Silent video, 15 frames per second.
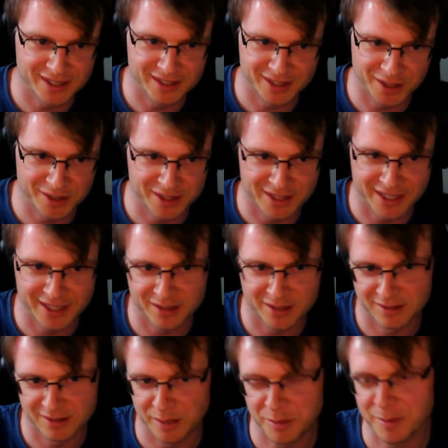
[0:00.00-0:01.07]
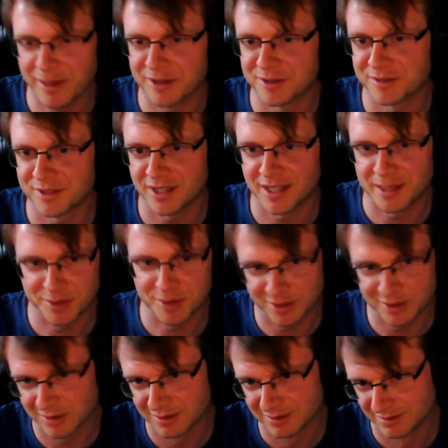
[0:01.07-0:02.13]
is going to take us some amount of time
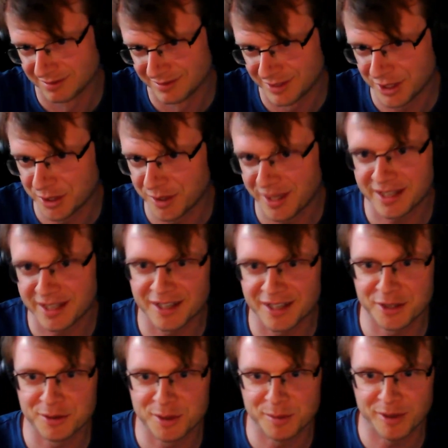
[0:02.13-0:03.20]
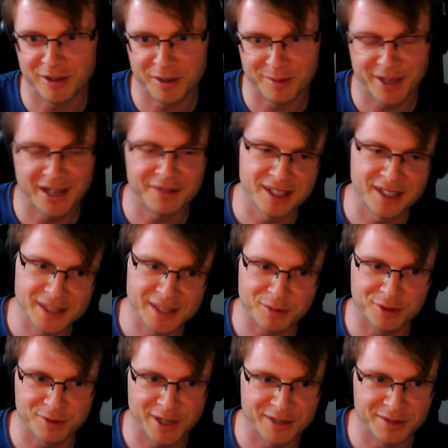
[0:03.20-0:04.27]
because they can ask you tomorrow. I'm like, I've cleaned
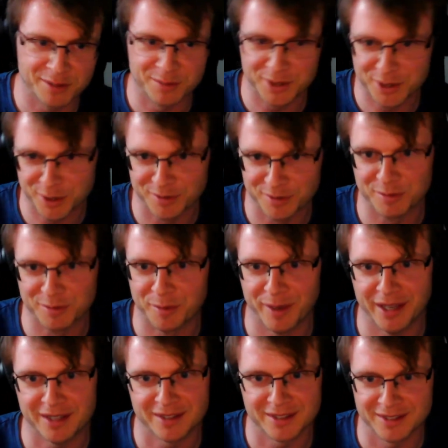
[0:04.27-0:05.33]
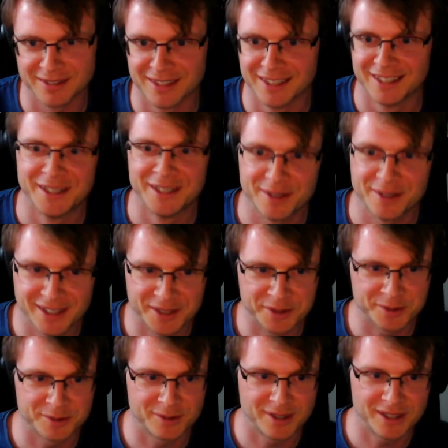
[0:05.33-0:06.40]
up 3 of them, but 2 of them remain. And
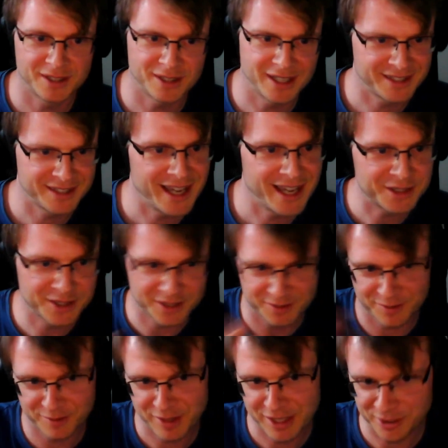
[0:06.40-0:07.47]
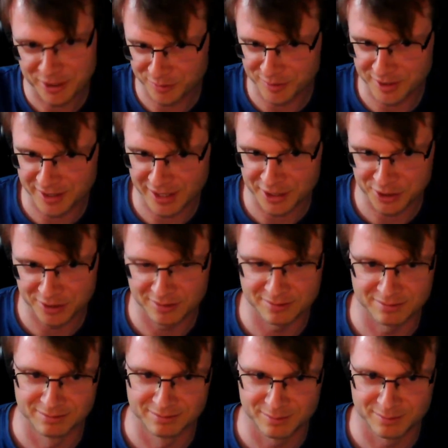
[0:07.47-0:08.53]
it's just a really useful
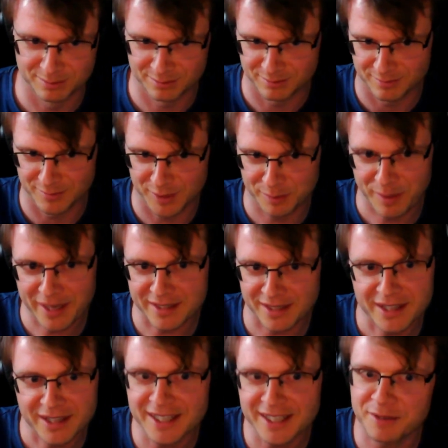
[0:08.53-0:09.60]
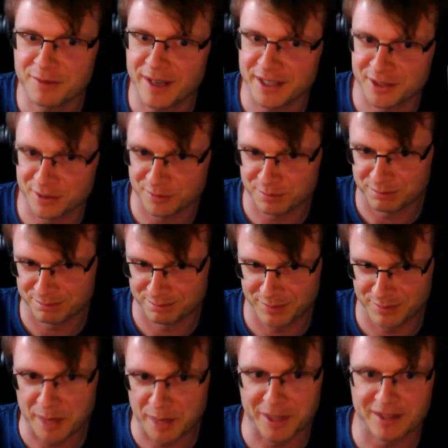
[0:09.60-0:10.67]
discussion space. I think effects are
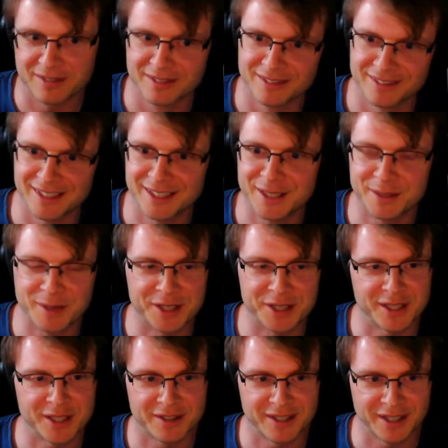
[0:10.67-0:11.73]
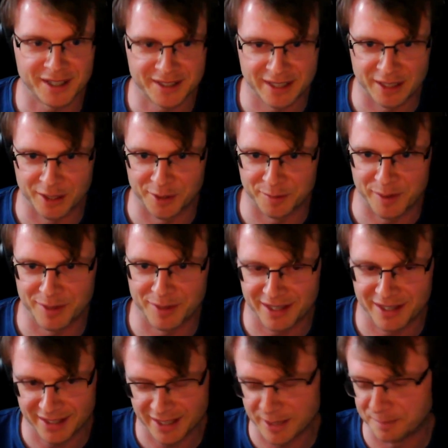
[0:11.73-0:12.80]
coming. This is actually a thing I tell a lot of people. I
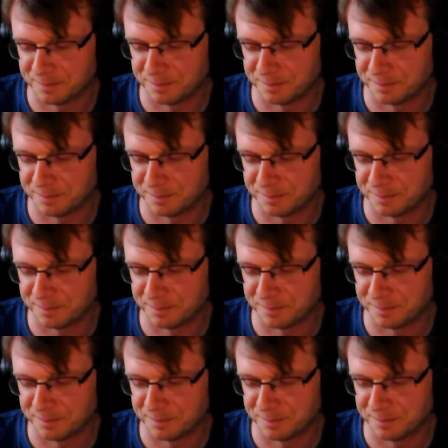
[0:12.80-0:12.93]
think